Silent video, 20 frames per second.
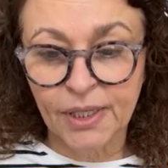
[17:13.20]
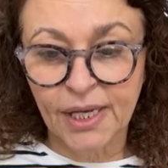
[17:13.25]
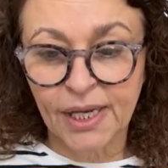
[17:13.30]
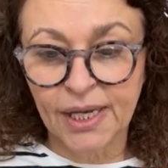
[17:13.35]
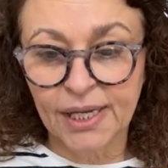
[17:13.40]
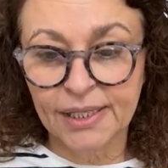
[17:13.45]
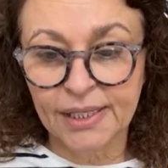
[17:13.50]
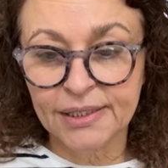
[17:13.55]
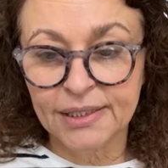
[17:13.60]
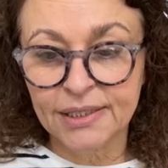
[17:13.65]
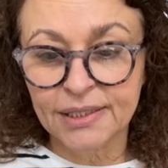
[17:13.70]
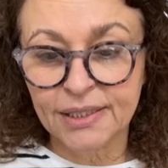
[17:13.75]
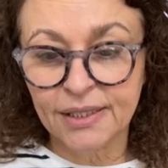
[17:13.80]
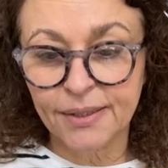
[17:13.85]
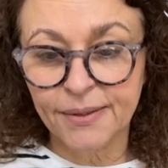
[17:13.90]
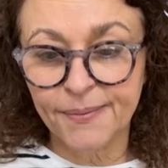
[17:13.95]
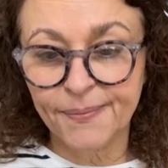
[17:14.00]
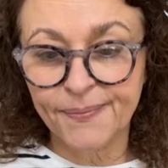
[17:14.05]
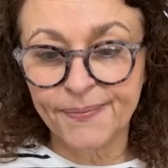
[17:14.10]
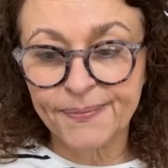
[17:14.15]
And,
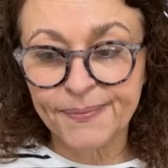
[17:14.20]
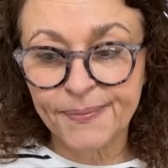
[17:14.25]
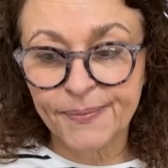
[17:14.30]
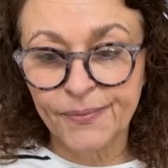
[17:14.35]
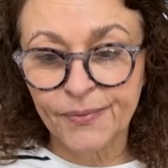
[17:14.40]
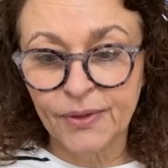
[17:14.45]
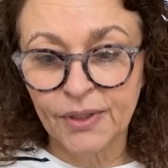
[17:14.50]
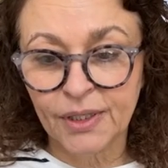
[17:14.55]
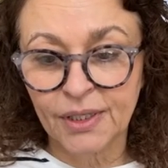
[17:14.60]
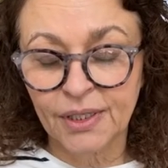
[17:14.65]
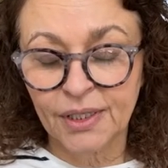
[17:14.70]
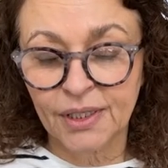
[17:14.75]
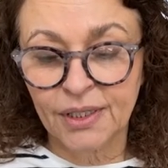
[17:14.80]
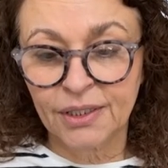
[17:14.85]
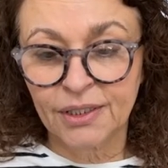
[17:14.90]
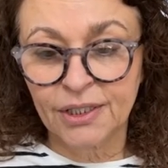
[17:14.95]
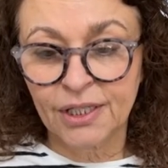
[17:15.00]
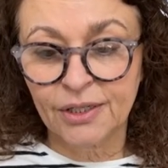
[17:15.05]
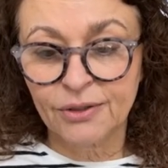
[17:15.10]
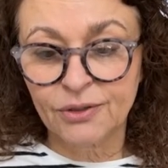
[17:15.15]
um,
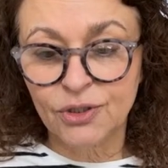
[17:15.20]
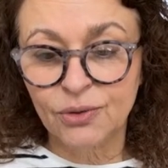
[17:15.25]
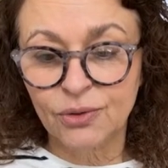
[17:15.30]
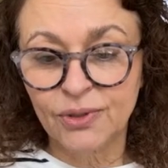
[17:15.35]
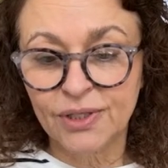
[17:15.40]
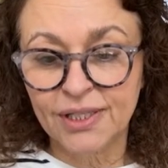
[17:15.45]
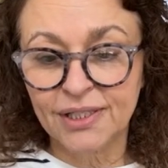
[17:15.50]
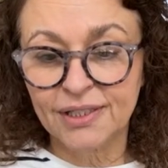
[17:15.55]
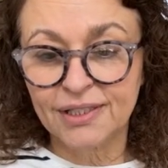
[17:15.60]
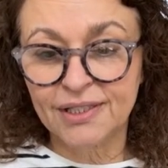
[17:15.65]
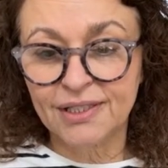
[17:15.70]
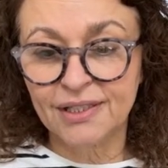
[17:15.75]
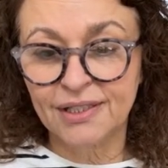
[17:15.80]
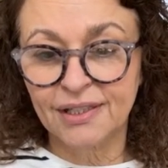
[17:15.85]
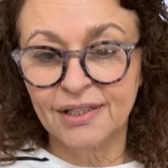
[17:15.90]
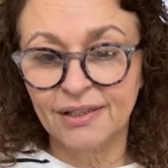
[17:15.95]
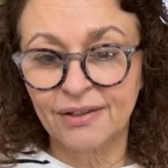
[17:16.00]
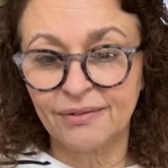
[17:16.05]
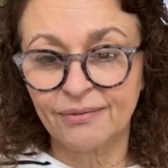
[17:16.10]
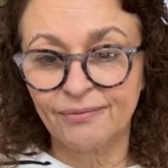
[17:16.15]
you know, talking
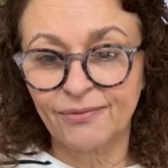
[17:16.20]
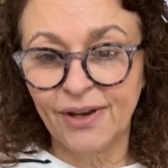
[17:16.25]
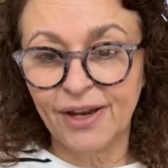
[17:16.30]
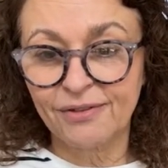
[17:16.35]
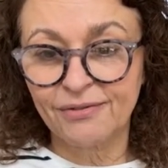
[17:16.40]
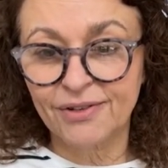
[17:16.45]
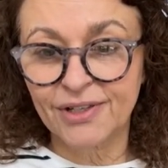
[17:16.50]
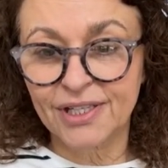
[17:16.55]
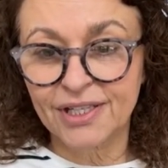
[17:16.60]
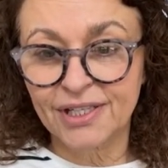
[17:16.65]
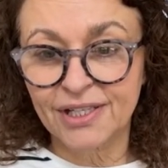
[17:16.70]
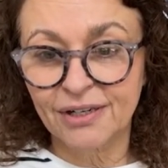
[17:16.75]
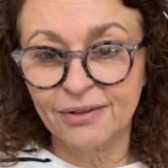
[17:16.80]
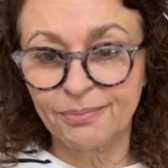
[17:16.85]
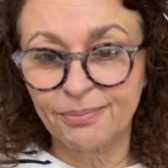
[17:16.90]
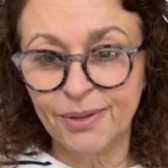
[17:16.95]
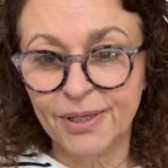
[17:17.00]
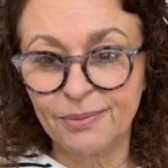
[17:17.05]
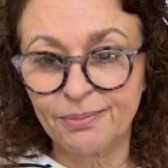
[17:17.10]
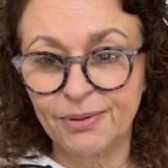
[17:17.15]
to various
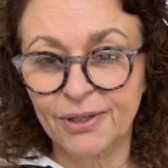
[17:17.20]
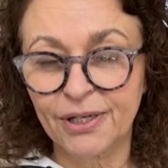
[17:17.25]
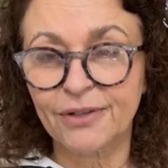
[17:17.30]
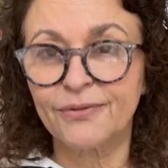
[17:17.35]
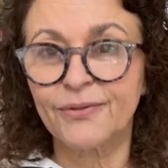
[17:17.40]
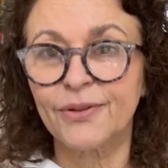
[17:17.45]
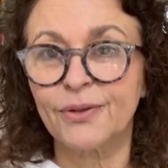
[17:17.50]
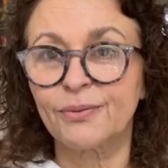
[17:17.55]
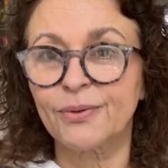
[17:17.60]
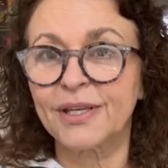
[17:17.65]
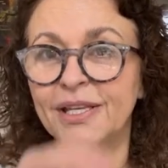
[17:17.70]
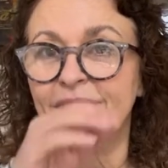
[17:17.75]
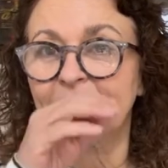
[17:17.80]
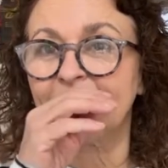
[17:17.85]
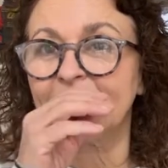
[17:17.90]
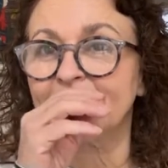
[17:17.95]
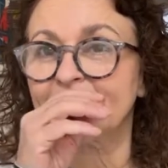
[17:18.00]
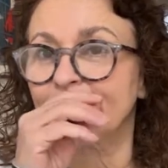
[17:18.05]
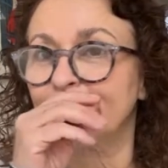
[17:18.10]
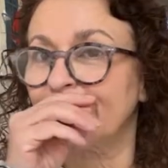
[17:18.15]
young people over the
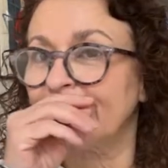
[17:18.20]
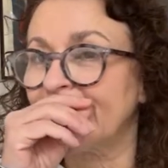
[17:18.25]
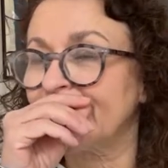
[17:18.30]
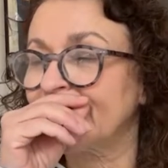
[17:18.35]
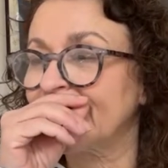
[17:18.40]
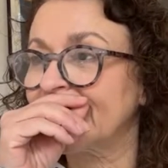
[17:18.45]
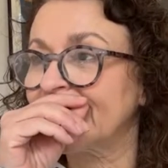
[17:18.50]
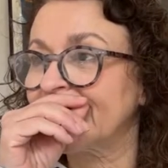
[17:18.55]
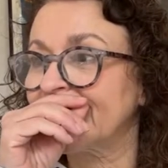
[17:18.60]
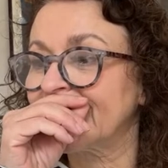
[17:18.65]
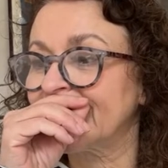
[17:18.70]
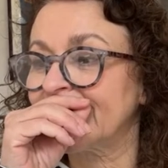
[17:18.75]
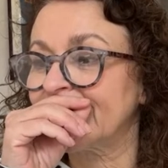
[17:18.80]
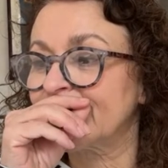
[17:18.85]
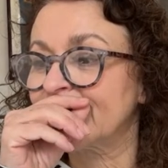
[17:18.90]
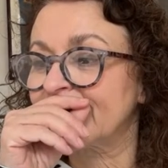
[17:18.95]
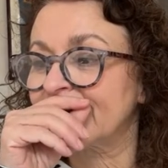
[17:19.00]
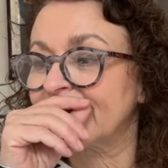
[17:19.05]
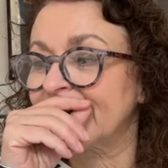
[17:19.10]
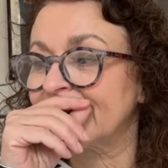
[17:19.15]
weekend about it, and they
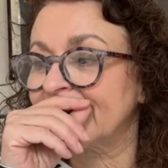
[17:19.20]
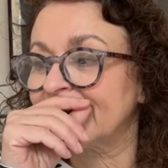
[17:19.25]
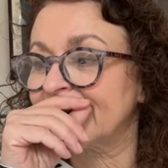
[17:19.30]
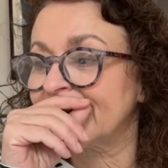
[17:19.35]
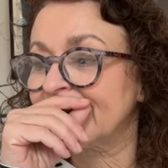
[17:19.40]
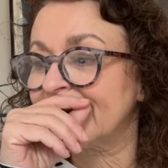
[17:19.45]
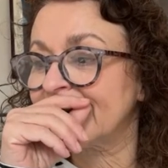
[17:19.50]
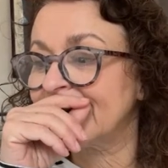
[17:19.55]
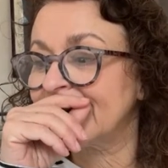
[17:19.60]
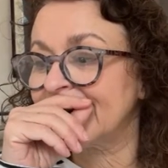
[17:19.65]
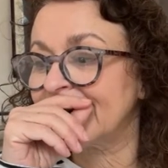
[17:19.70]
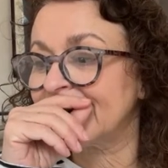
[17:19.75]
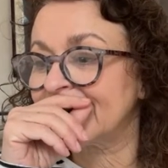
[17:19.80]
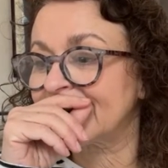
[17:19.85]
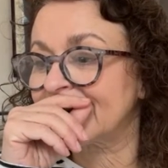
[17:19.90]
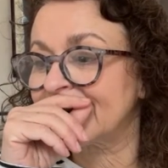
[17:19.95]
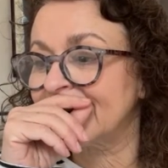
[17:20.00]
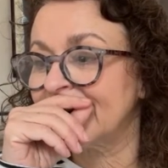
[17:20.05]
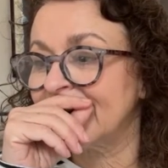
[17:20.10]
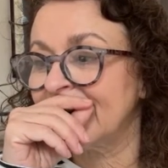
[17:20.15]
were saying the thing
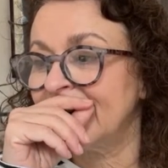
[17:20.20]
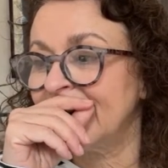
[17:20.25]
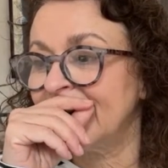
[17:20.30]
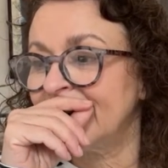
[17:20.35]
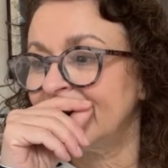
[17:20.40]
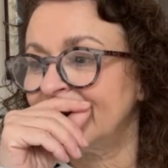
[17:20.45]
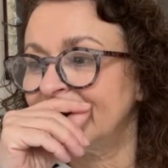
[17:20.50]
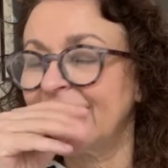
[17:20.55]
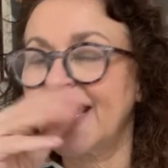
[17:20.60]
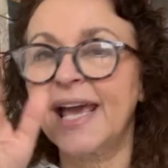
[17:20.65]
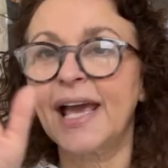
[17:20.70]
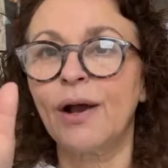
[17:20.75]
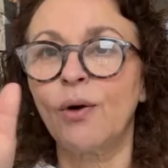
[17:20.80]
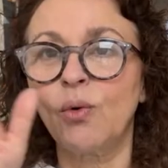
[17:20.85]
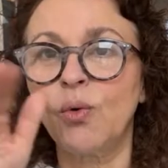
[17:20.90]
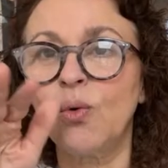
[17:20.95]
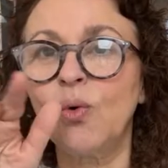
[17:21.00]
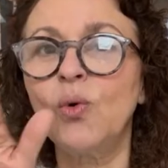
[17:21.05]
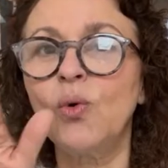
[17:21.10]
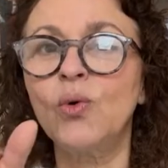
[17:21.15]
is, yeah,
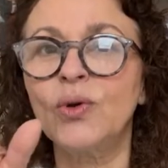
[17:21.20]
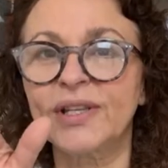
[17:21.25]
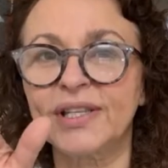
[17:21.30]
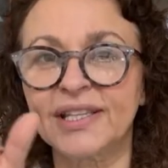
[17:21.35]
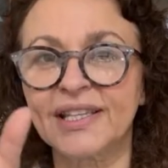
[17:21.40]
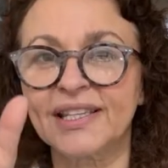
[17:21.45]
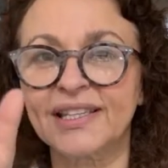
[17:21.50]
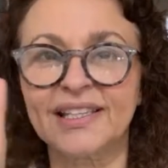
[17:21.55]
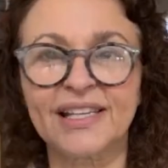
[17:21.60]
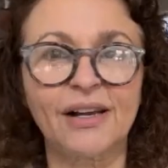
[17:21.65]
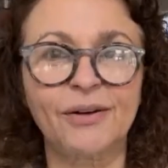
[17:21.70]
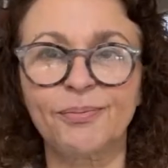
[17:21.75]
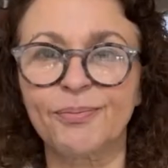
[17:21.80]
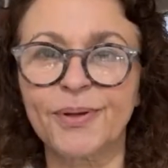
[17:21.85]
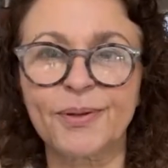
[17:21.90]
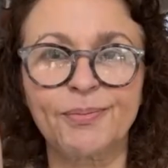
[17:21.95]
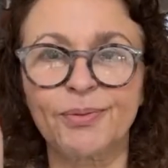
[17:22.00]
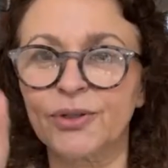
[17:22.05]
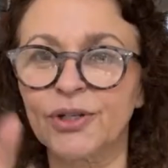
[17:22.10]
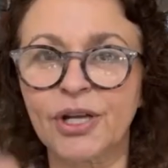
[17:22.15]
all young
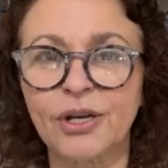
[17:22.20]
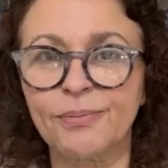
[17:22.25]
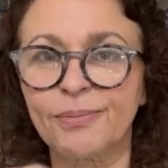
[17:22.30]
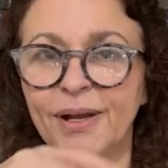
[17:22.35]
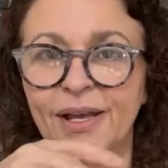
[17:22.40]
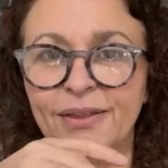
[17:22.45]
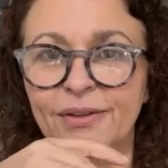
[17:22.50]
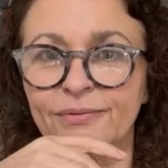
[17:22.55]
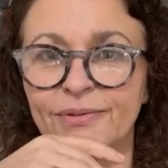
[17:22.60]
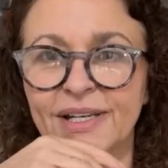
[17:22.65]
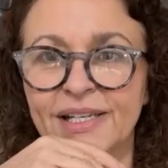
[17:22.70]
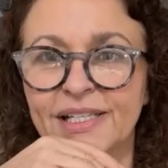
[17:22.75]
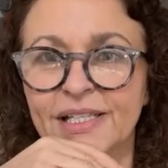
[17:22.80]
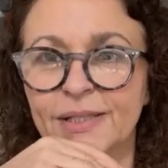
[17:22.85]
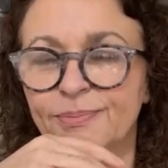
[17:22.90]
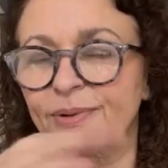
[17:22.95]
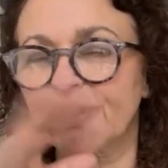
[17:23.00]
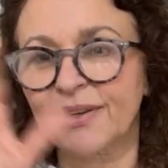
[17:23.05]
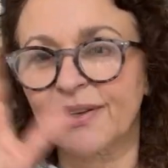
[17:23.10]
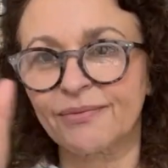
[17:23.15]
people know about the
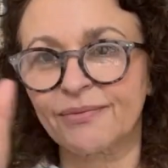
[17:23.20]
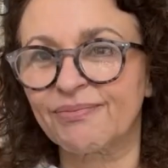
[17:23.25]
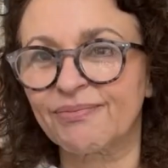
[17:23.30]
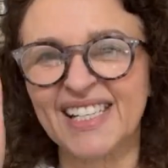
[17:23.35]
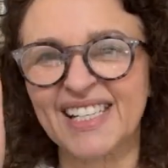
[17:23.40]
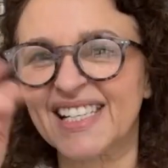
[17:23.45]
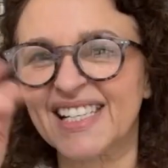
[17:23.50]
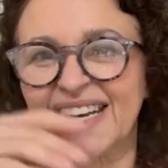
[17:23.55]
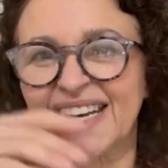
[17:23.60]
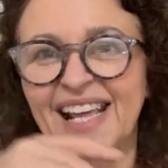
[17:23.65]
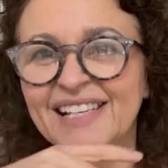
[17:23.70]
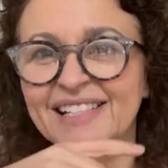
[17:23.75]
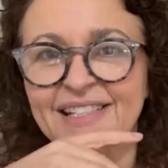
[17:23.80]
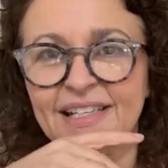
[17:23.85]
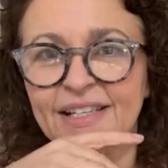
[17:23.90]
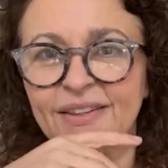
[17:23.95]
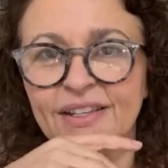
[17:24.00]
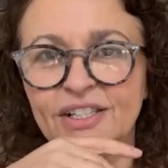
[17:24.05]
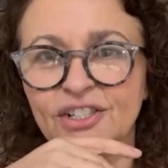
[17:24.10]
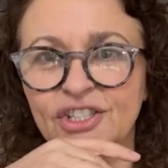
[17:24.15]
risk, but it's
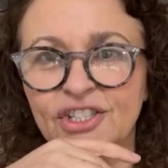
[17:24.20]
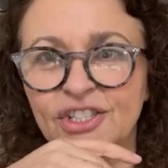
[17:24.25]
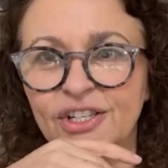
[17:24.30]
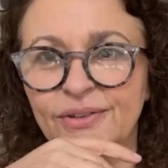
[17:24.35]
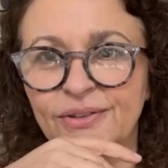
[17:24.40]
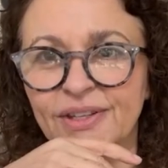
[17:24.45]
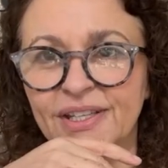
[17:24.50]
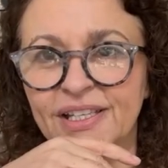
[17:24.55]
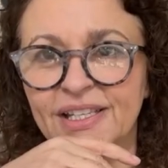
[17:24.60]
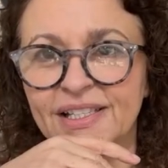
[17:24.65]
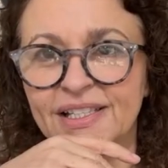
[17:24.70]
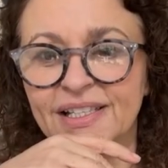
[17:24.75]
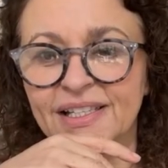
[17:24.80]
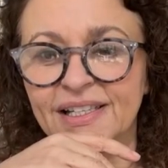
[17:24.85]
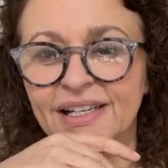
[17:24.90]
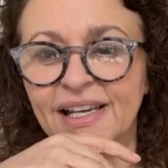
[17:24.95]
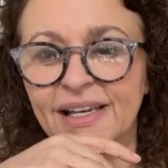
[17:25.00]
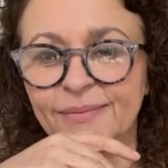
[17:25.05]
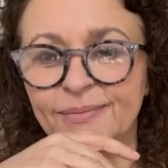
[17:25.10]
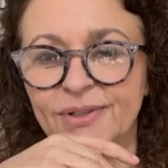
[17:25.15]
classic. They just don't think it's
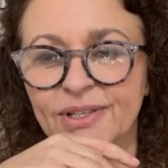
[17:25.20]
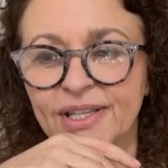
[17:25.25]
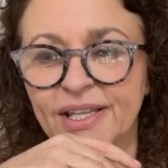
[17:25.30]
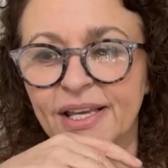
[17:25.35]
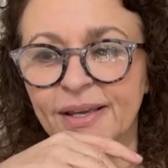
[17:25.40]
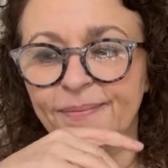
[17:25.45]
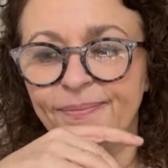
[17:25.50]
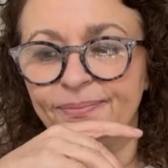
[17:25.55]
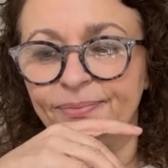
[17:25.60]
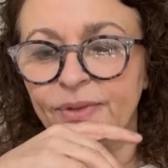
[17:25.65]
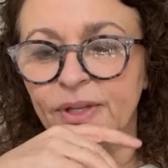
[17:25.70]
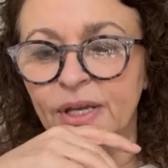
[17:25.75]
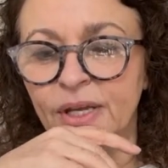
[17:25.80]
going to happen to them.